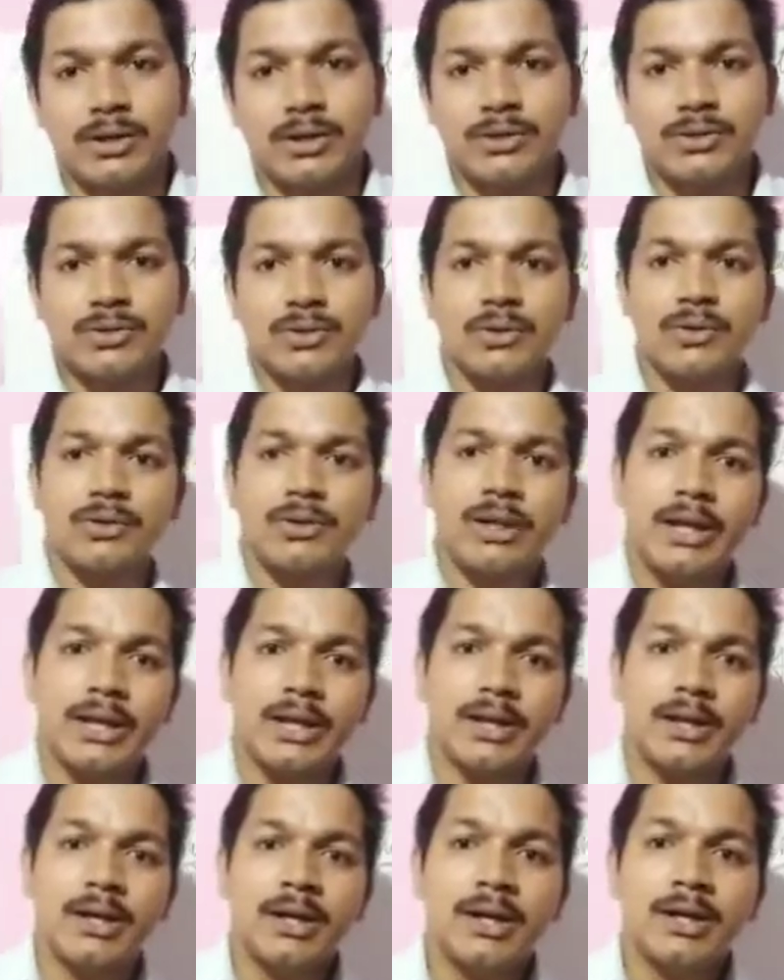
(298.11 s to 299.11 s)
So
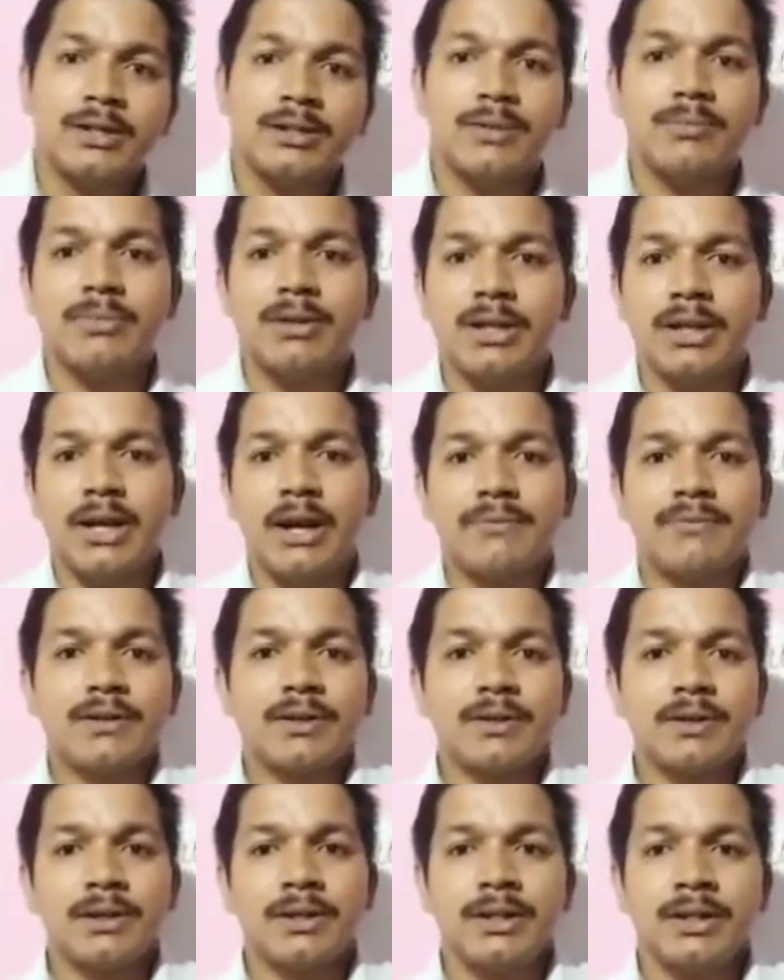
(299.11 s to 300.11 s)
like simply
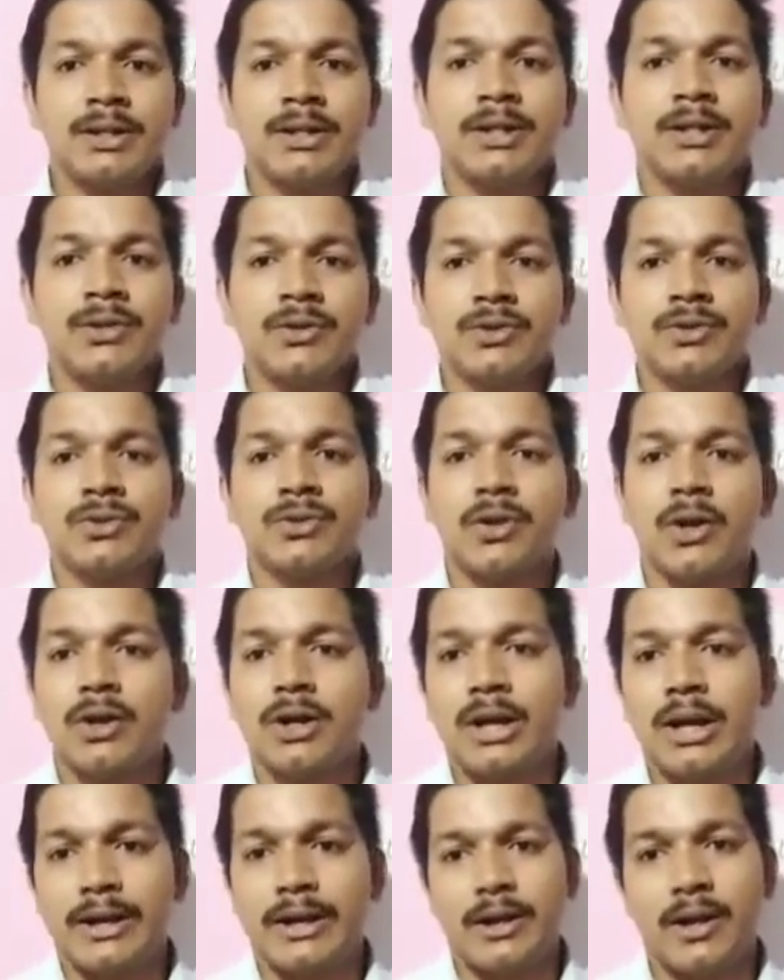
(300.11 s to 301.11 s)
after eating, you should
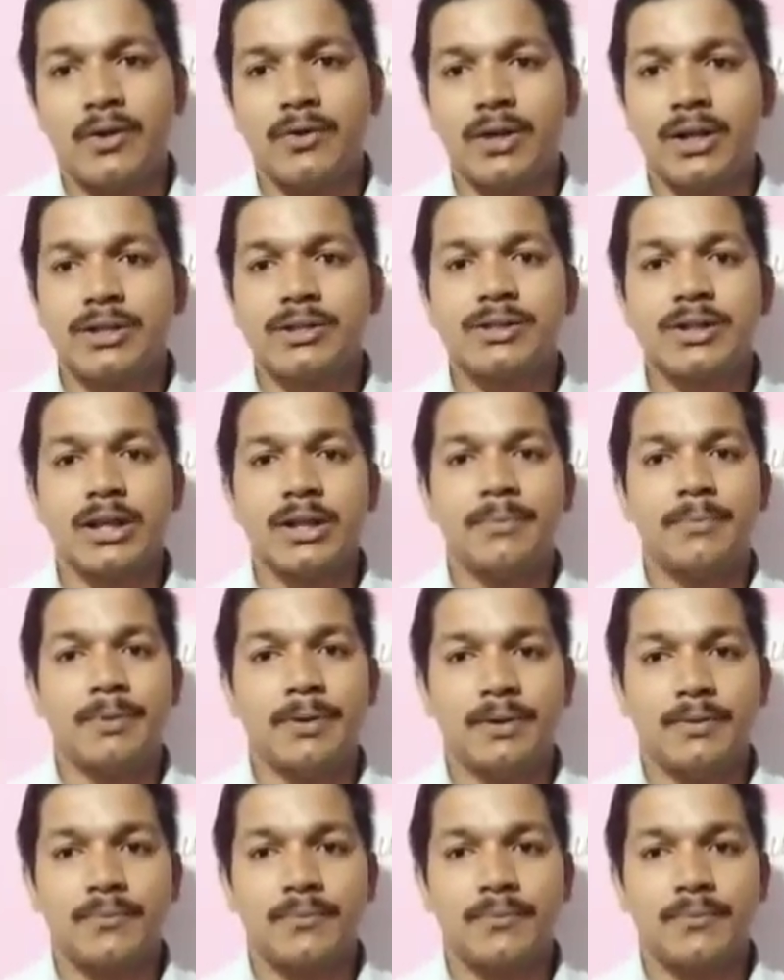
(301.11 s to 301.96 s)
not lie down and sleep.